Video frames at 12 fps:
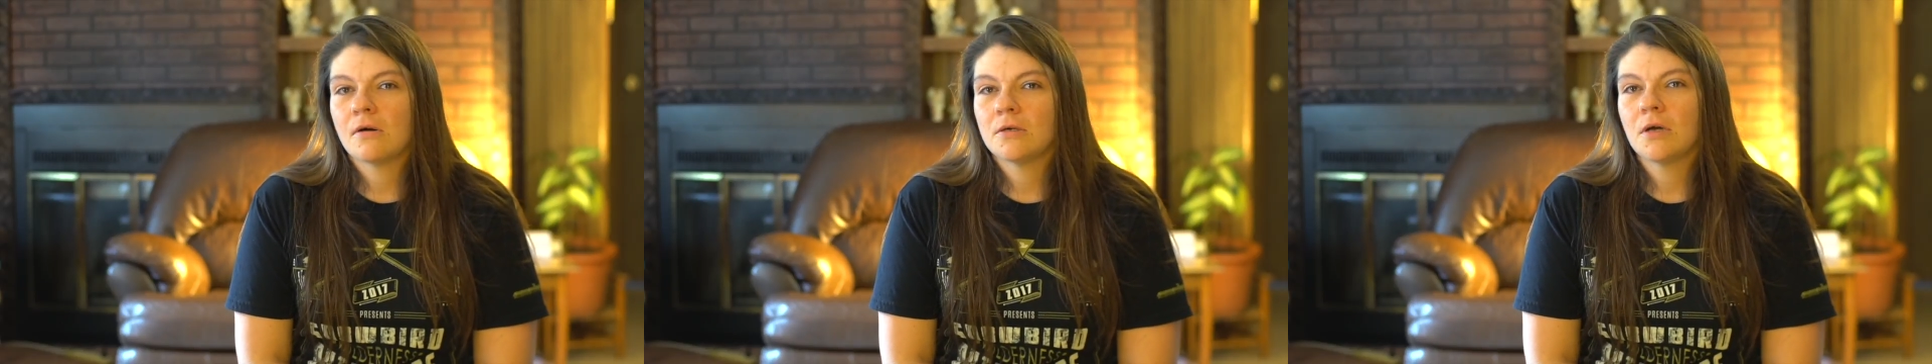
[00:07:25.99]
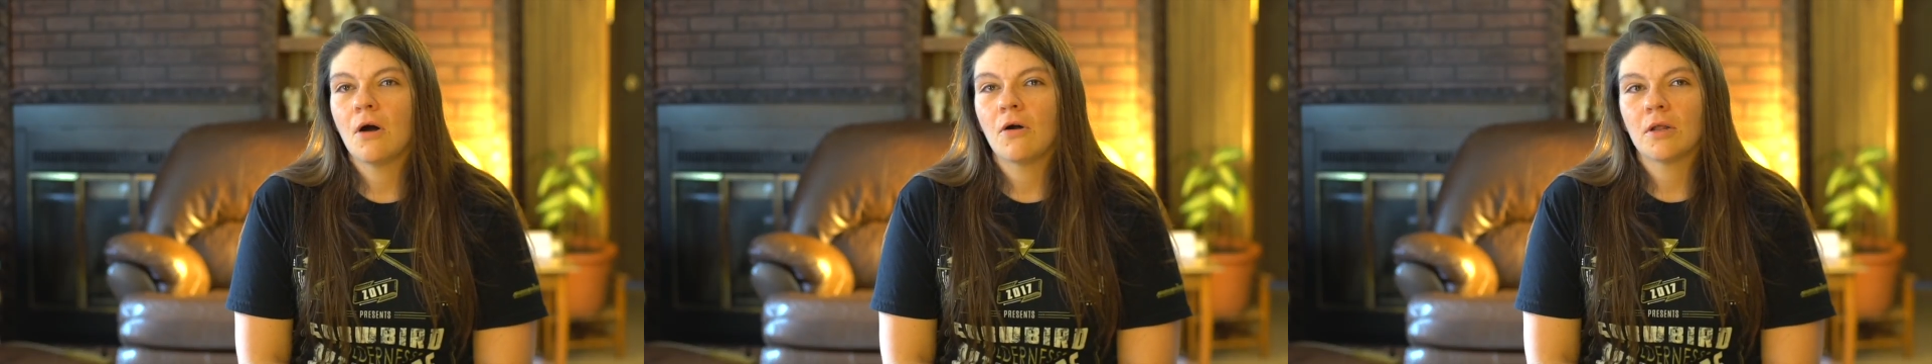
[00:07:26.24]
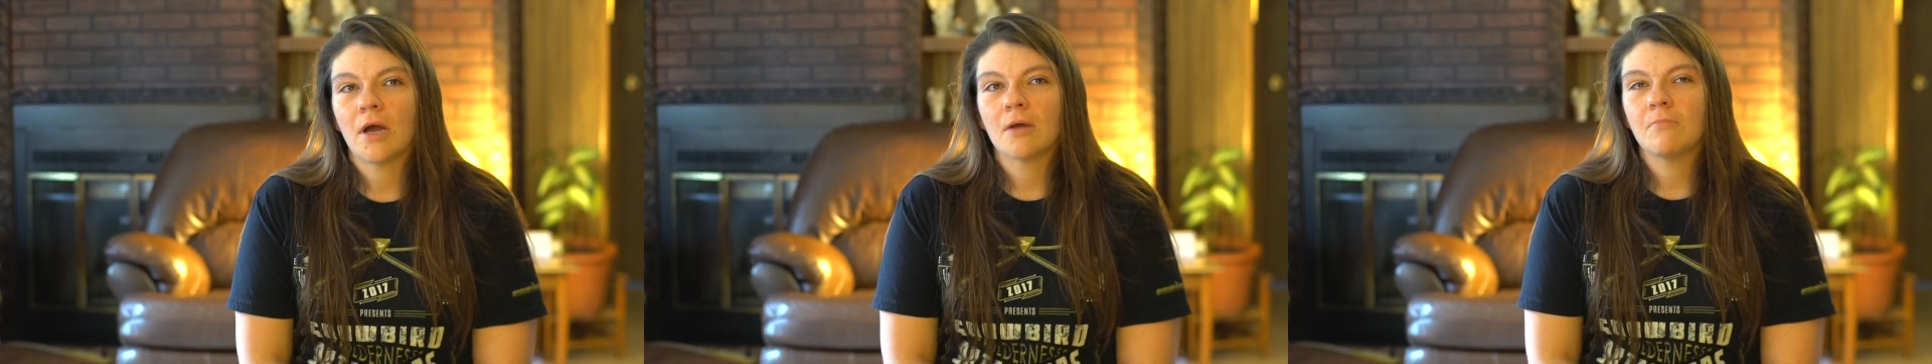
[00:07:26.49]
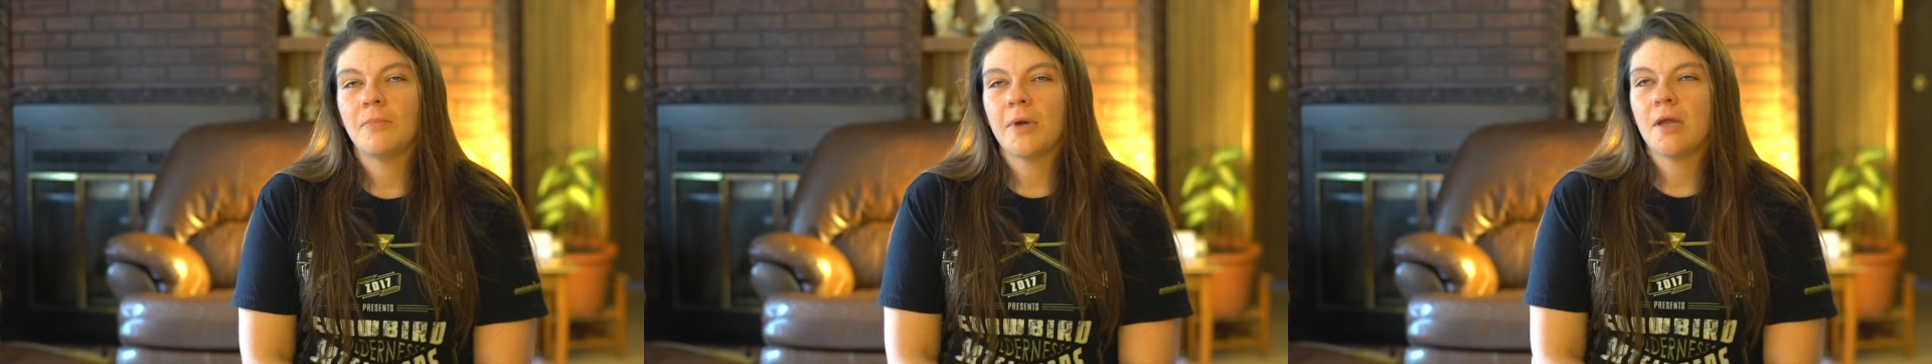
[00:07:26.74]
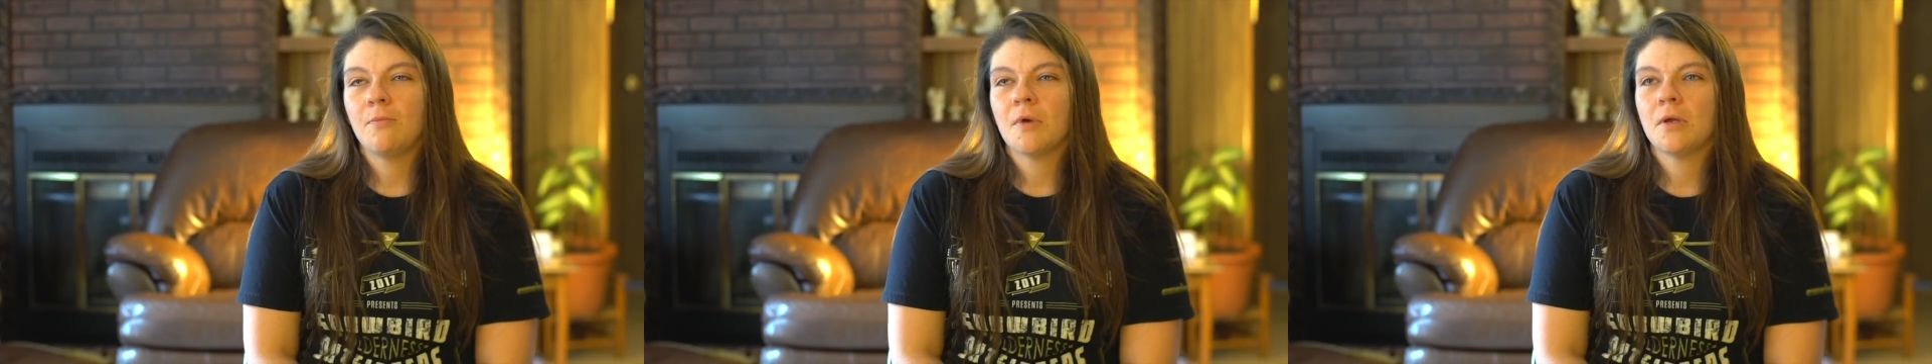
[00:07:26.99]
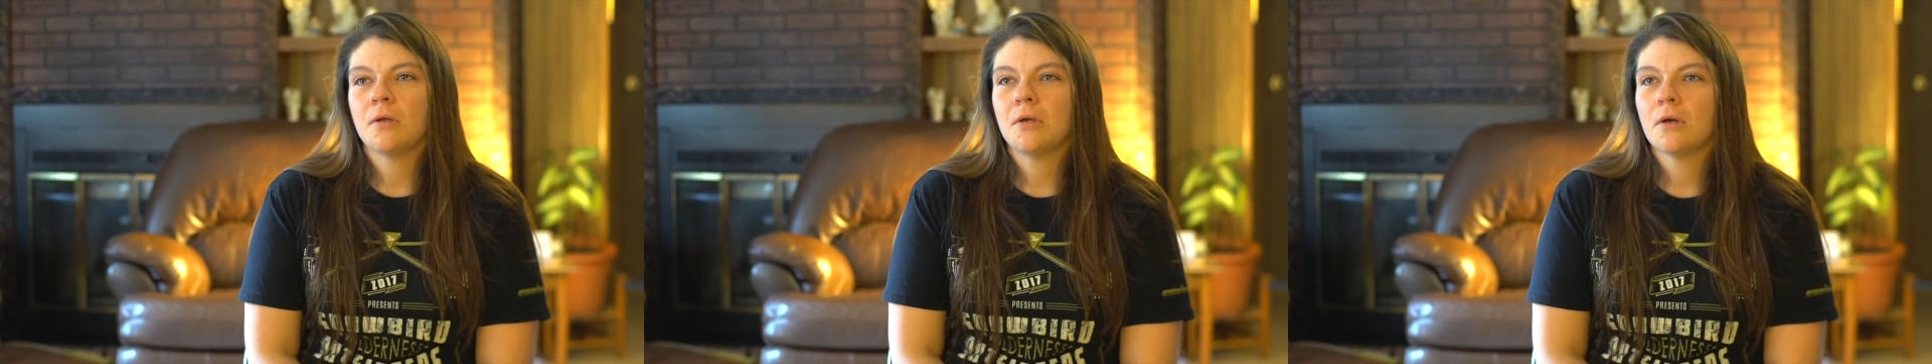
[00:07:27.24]
and y'all are like
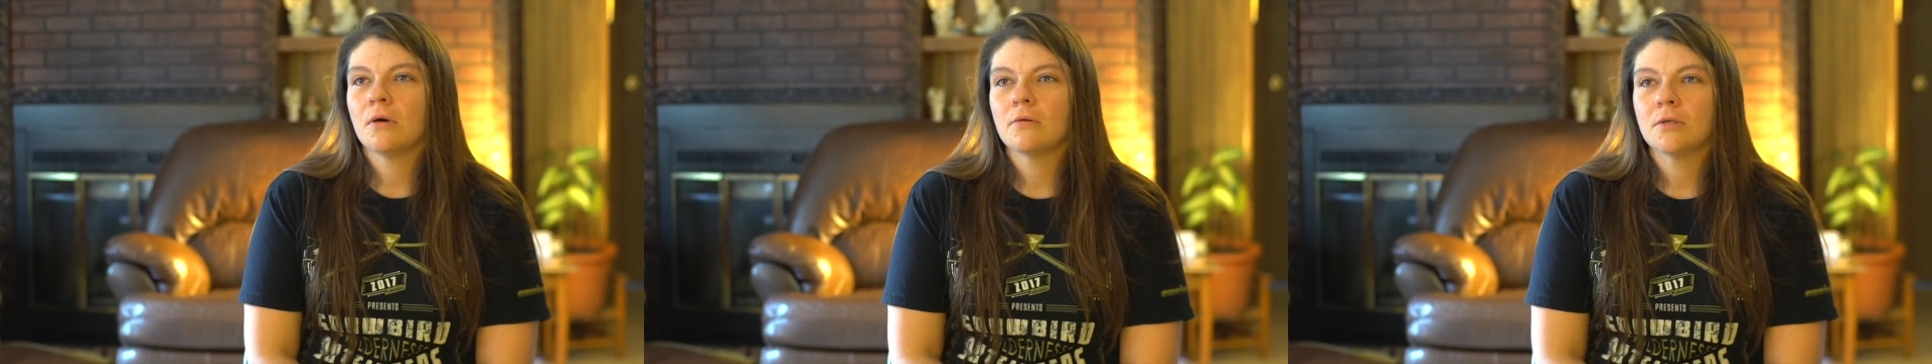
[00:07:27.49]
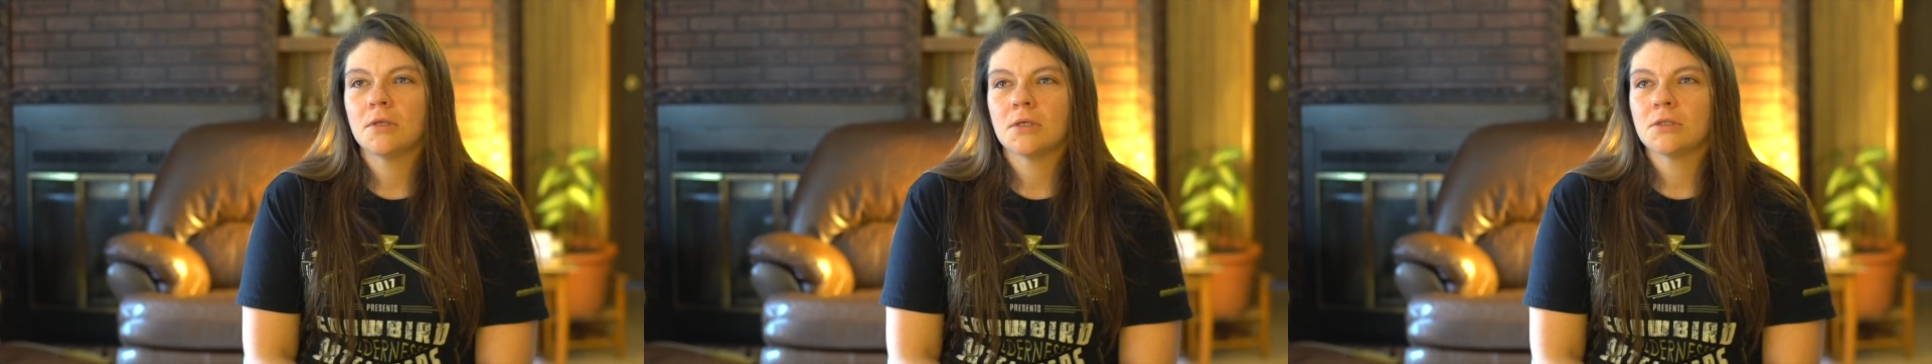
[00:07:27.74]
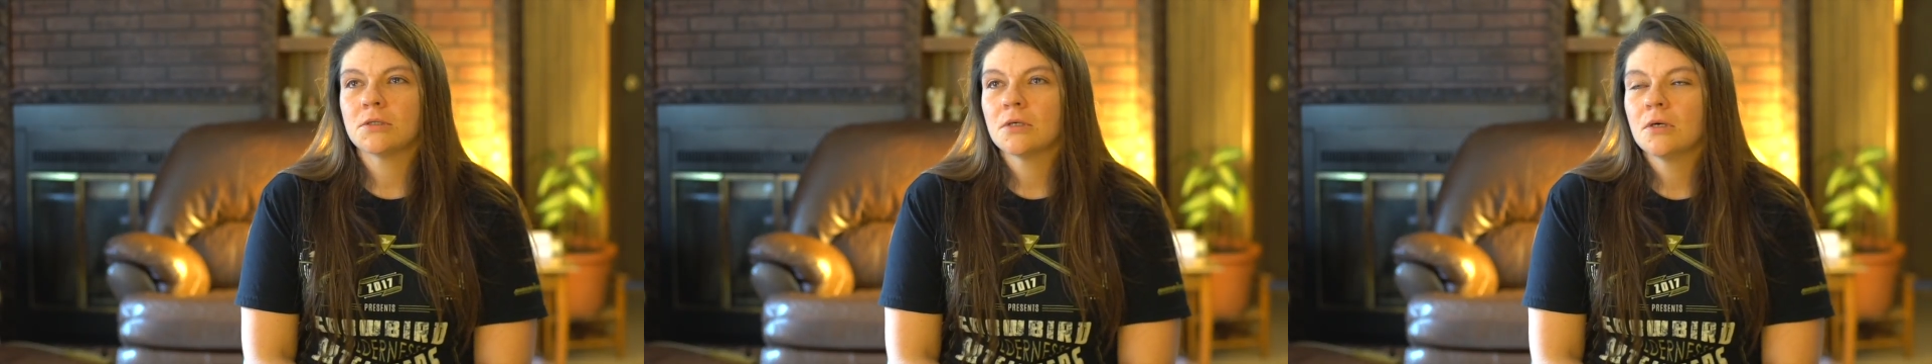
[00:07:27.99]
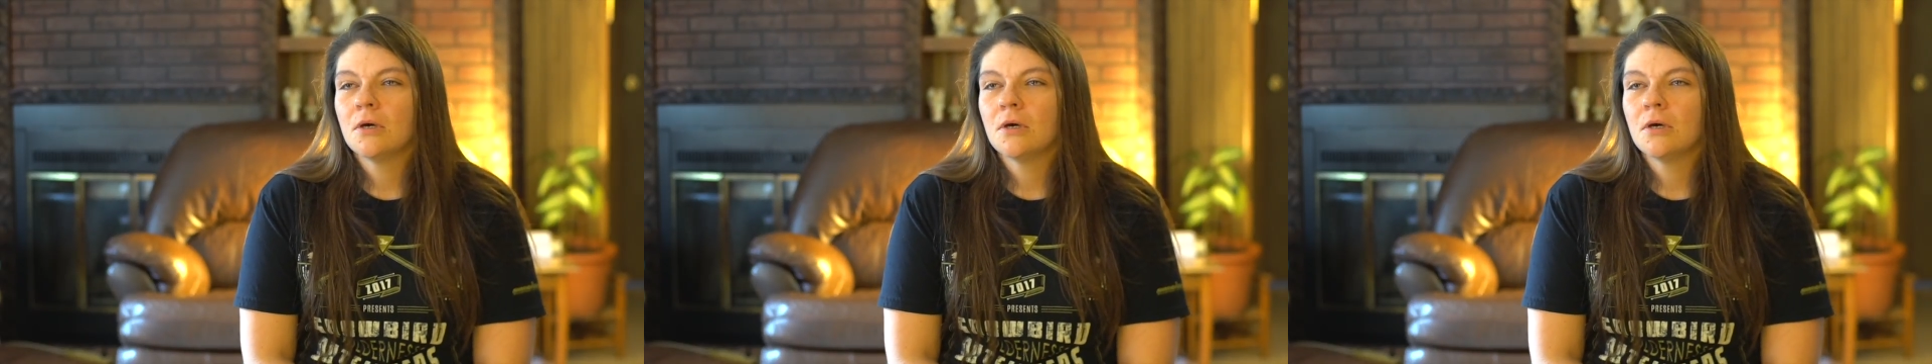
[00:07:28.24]
beaming, you know, with this